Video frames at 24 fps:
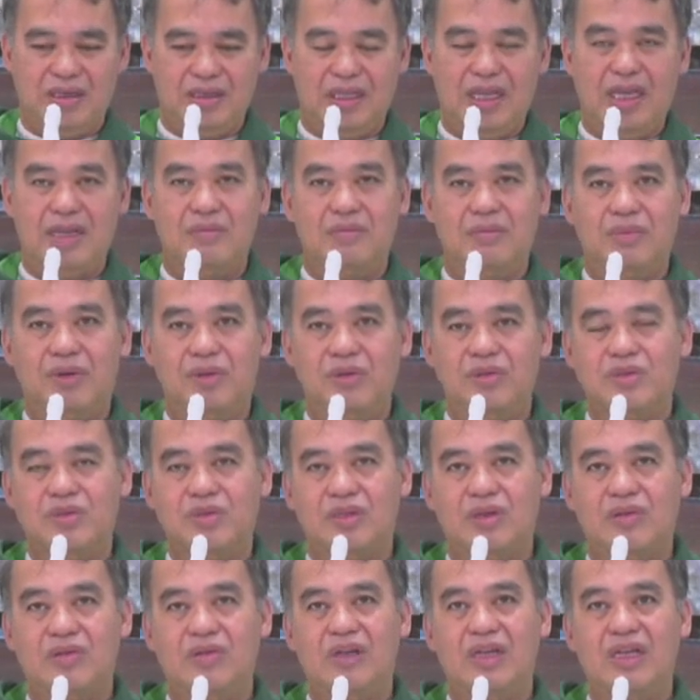can boast
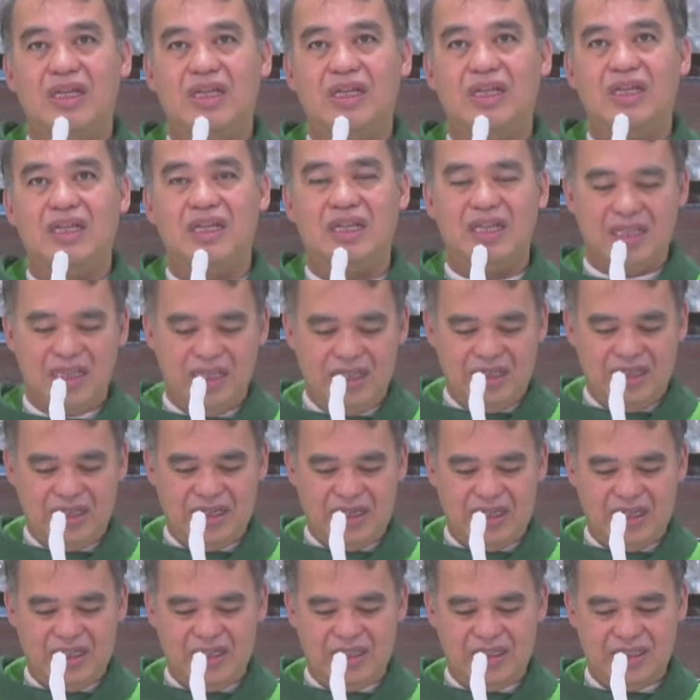only in the
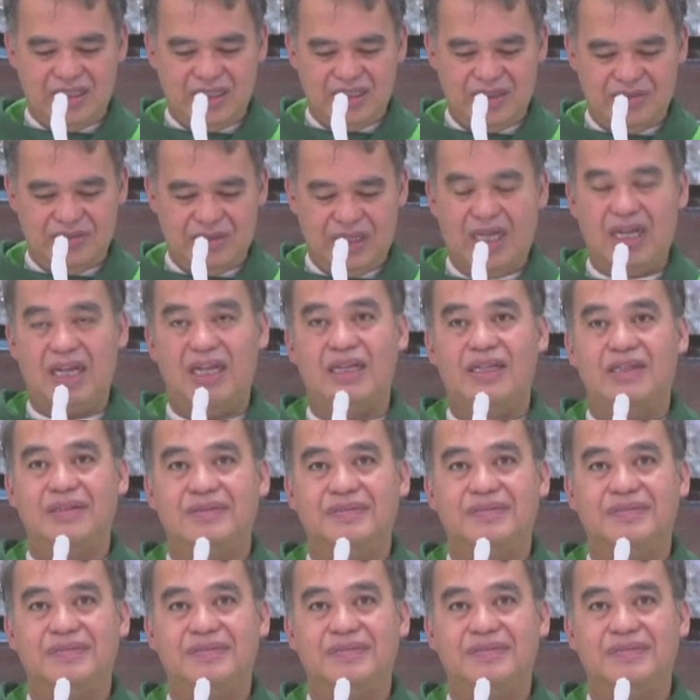grace of God,